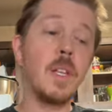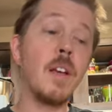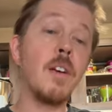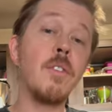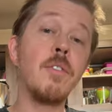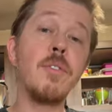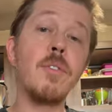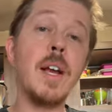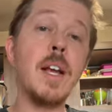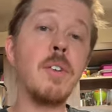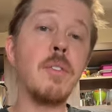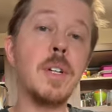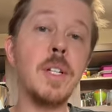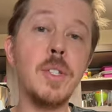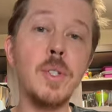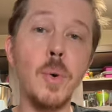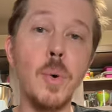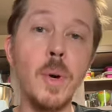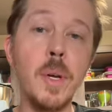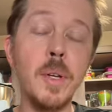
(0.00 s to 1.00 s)

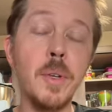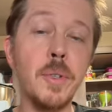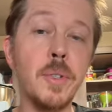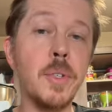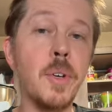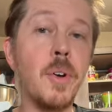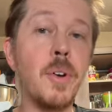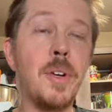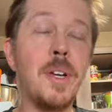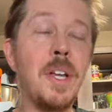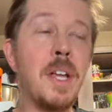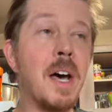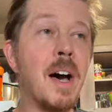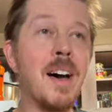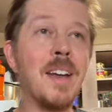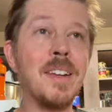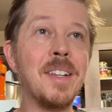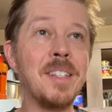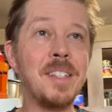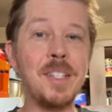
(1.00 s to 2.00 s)
Fragrance oils are
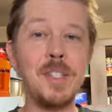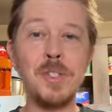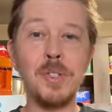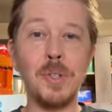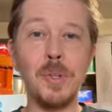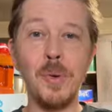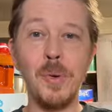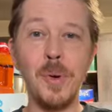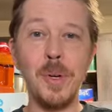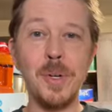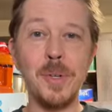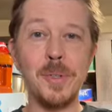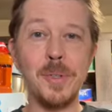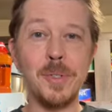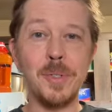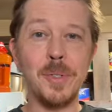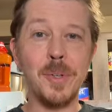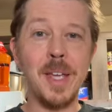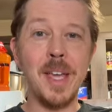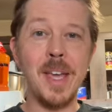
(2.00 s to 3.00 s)
not essential
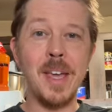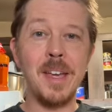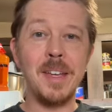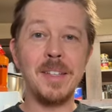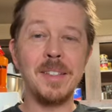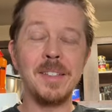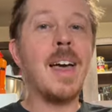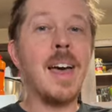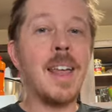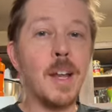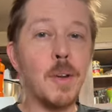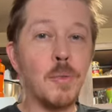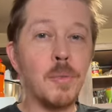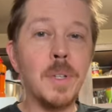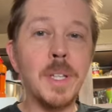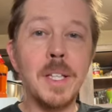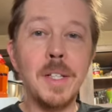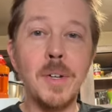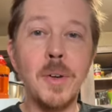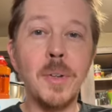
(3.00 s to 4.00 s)
oils, okay? And I
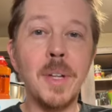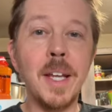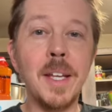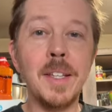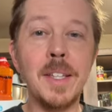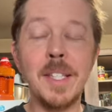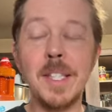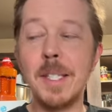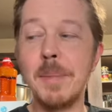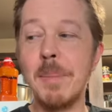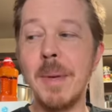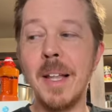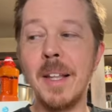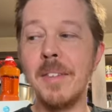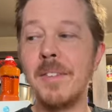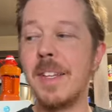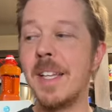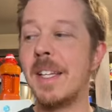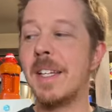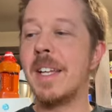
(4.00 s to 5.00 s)
really don't like the smell
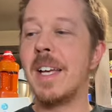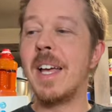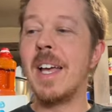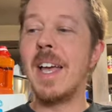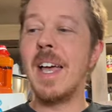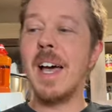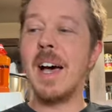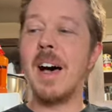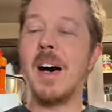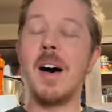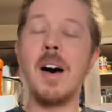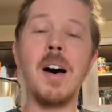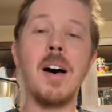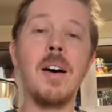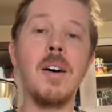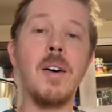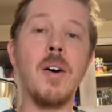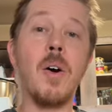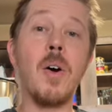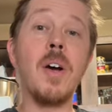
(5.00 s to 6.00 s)
of it.
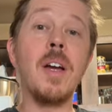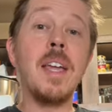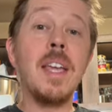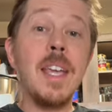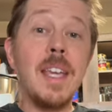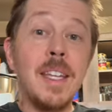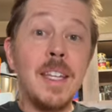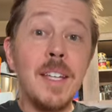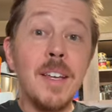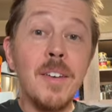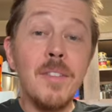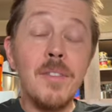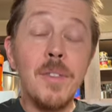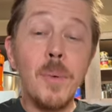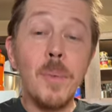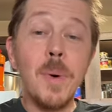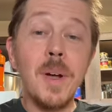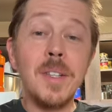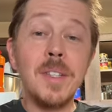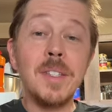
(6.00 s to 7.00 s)
are any of the
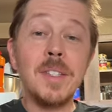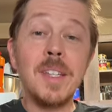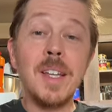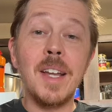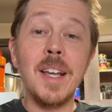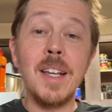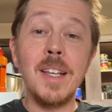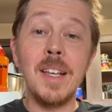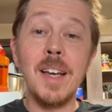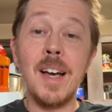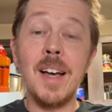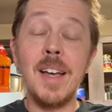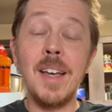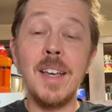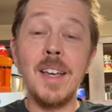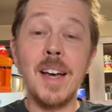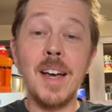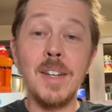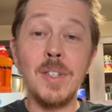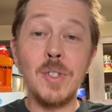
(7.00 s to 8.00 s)
ones that
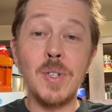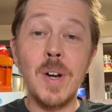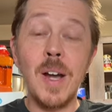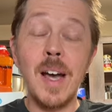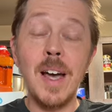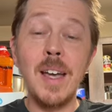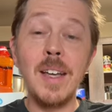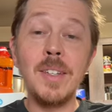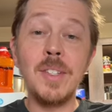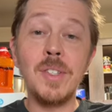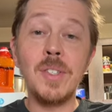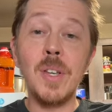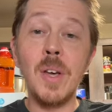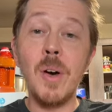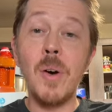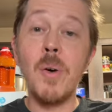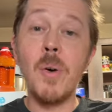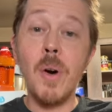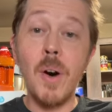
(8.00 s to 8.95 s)
I tried. So